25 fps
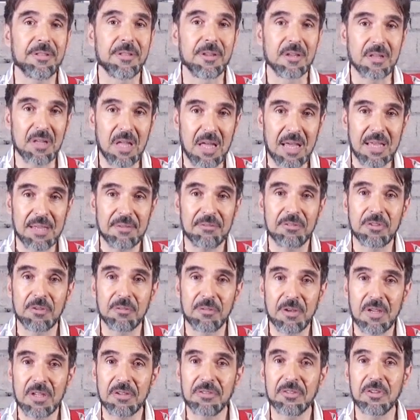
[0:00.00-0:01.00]
the lives
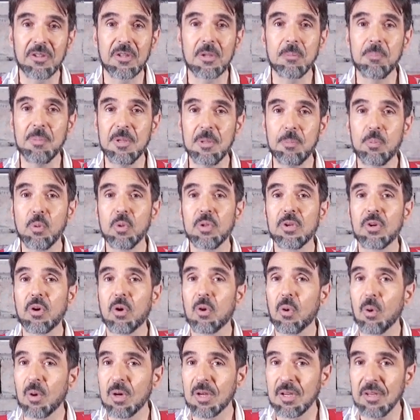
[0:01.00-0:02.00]
of us and the people in
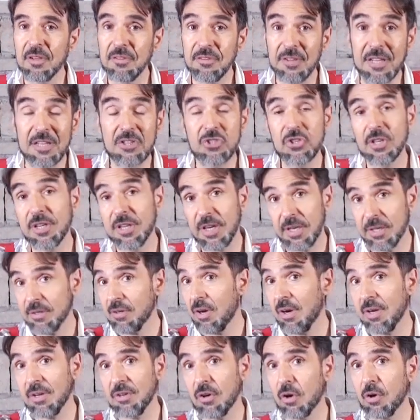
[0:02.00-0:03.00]
our organization
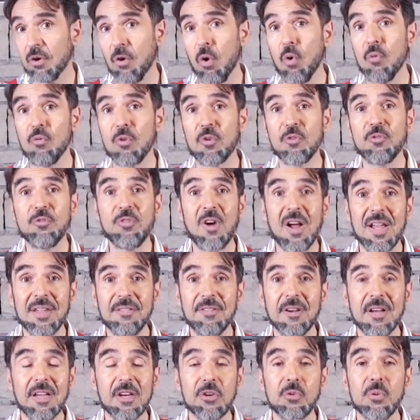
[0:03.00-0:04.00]
and our over
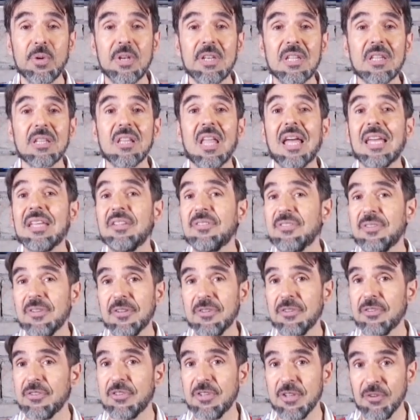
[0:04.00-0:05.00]
500
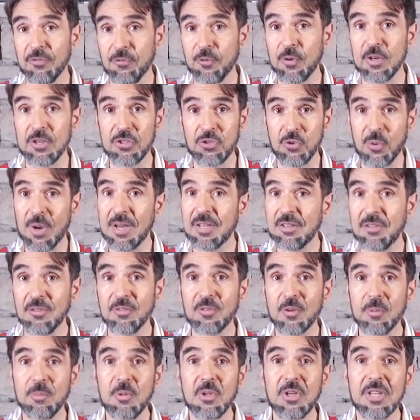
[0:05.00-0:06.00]
licensed different directive
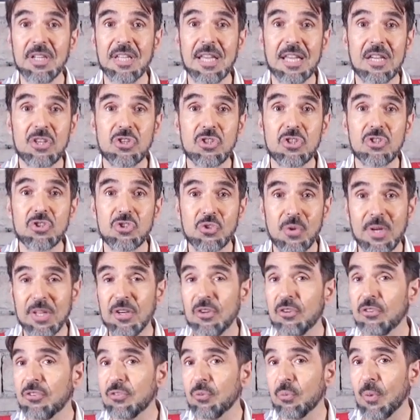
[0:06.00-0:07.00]
communication
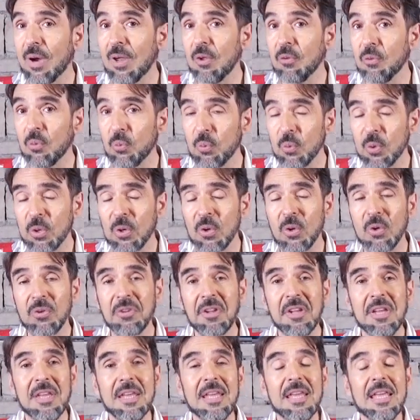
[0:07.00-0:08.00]
trainers around the
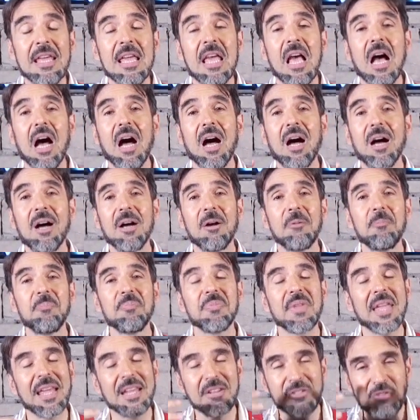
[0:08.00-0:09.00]
world.
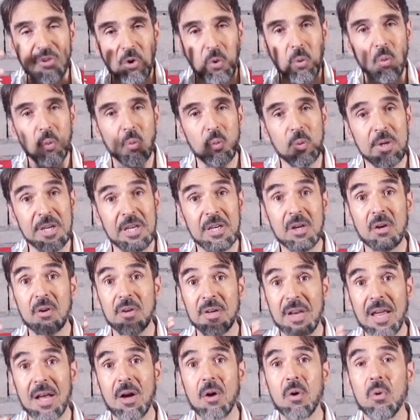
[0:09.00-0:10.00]
And so we are
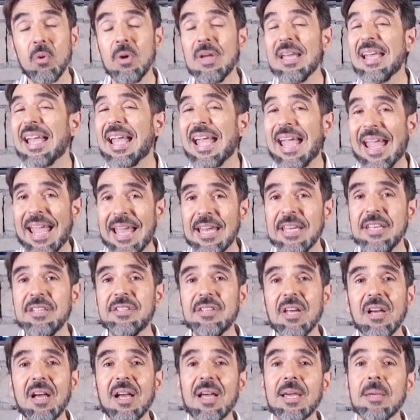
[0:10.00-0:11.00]
now,
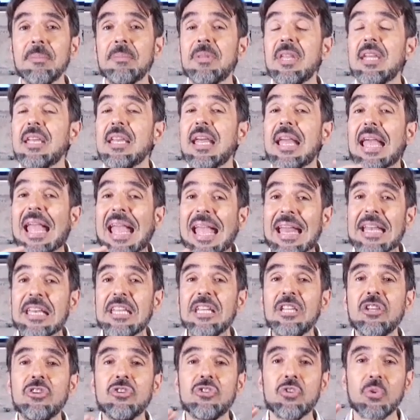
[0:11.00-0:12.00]
anytime that
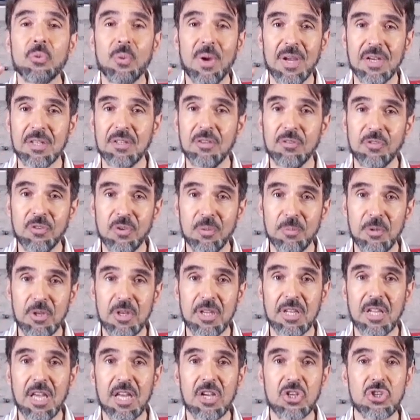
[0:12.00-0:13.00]
any directive
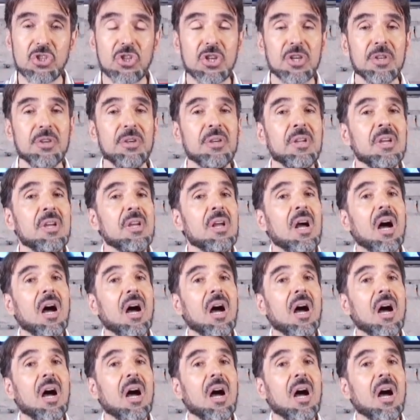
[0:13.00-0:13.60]
communication